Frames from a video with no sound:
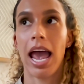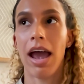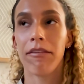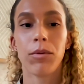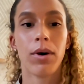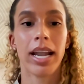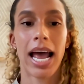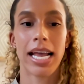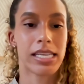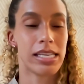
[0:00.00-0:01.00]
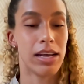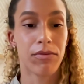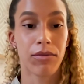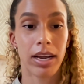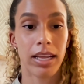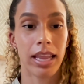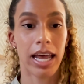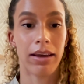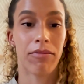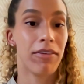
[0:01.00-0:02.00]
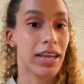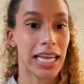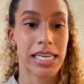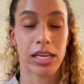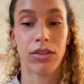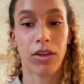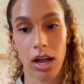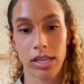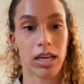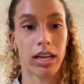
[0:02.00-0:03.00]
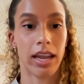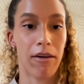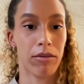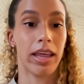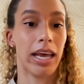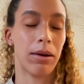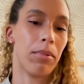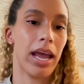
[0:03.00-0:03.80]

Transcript: everyone has different like feelings and thoughts on everything,